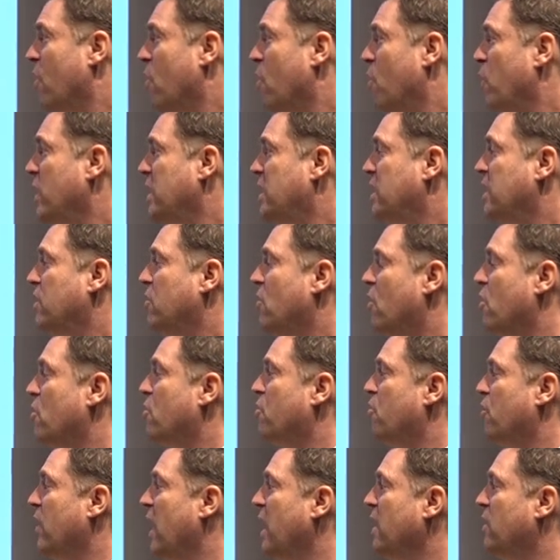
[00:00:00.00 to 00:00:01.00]
we did not
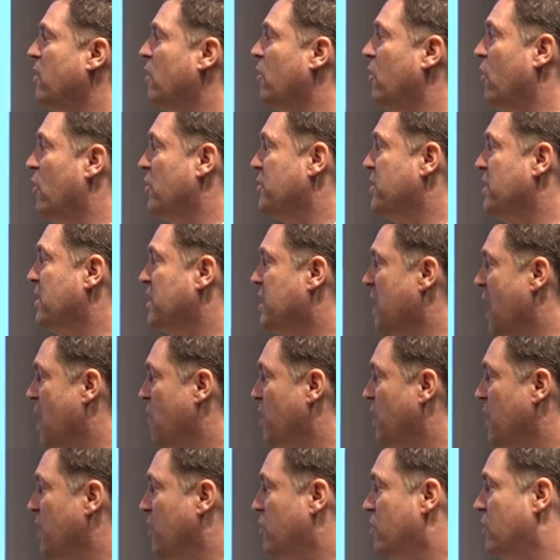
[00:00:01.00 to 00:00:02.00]
create the loss and
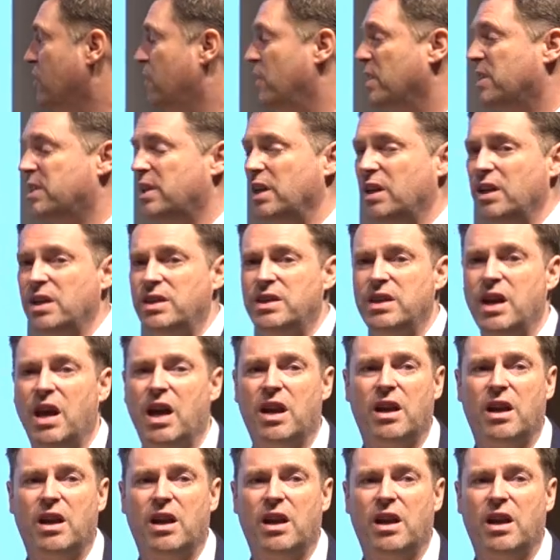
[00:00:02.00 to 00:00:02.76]
damage facility,